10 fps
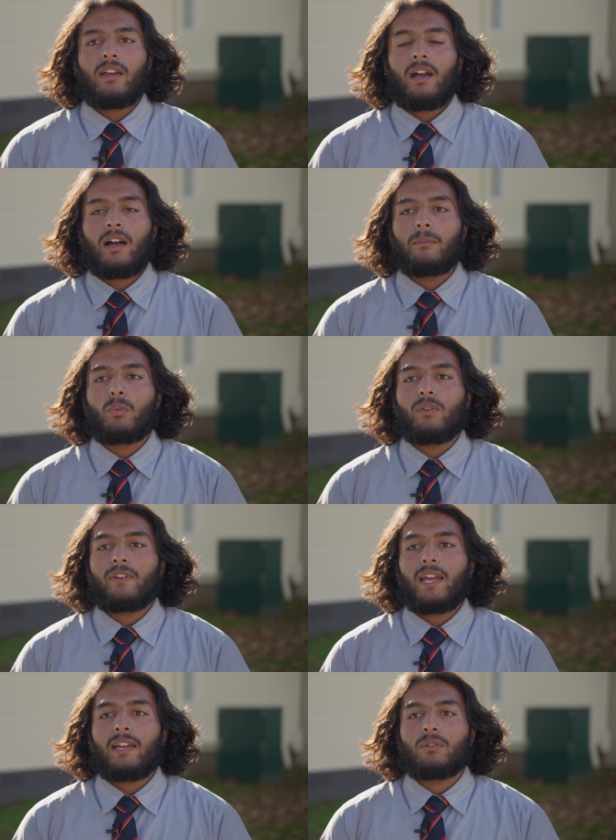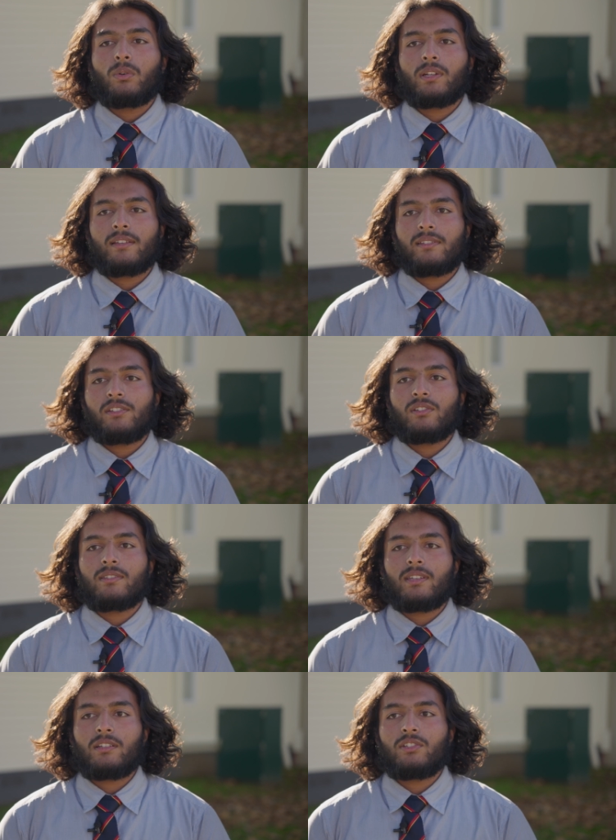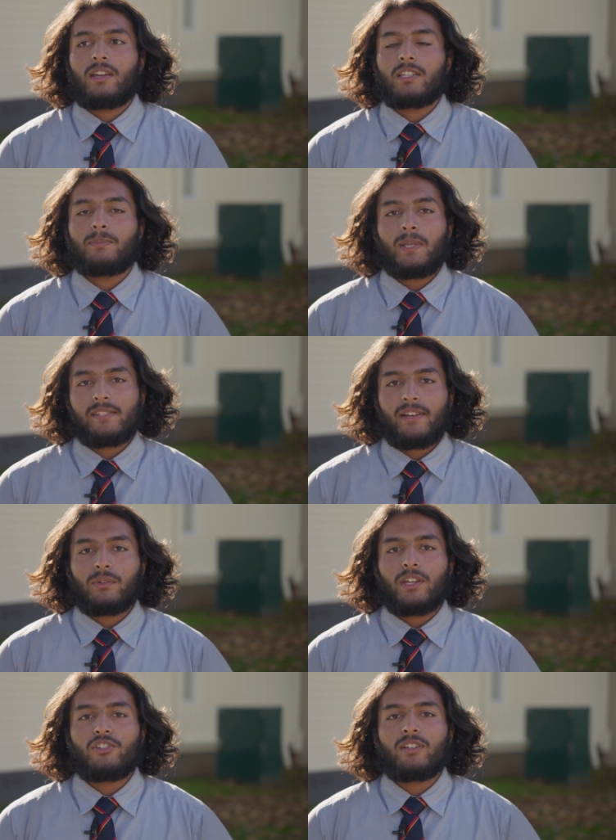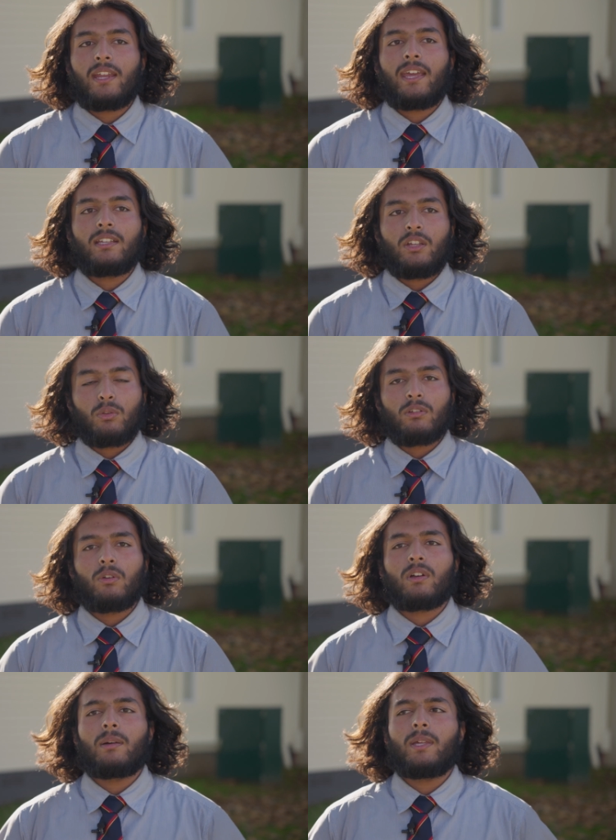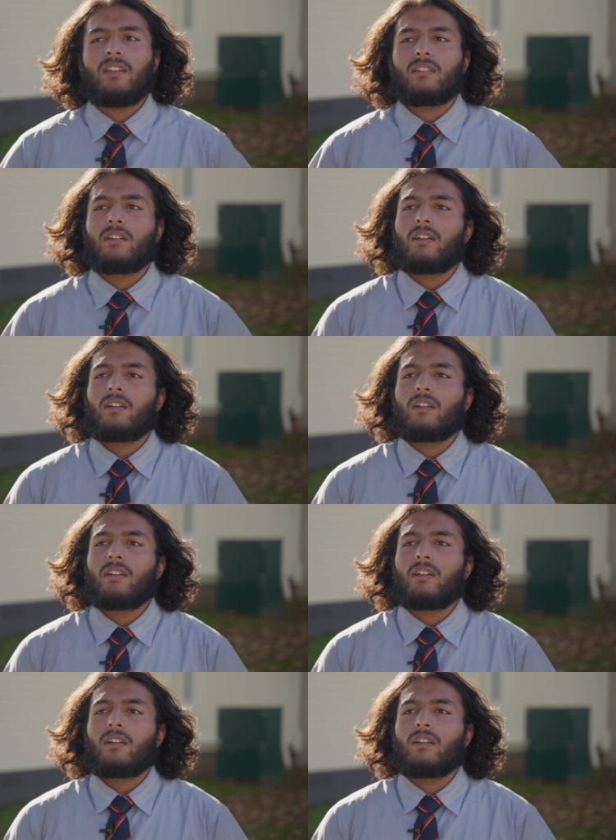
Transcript: Um, we've had organizations such as Peace Foundation and Youth Law come in.